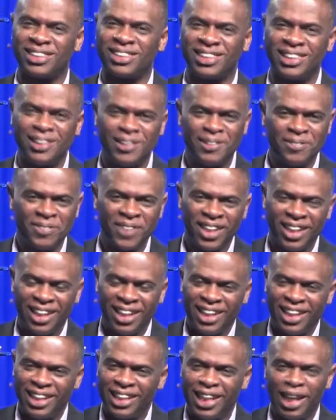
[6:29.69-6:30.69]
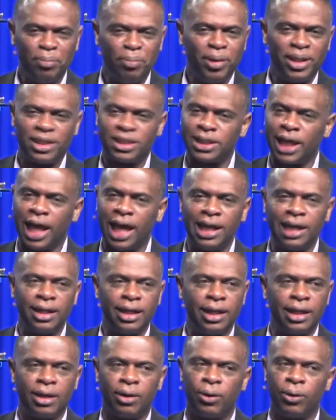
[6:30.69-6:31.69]
it. It'd be shame to
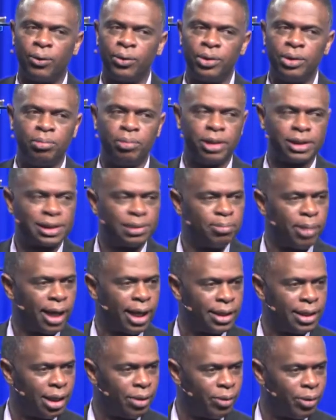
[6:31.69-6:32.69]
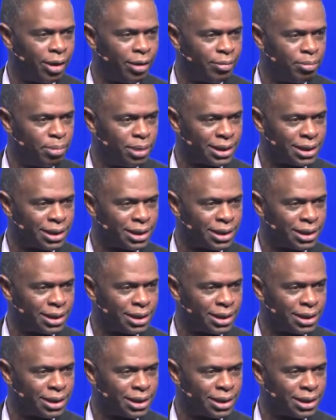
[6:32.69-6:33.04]
hear, oh, you missed it by day, Reverend.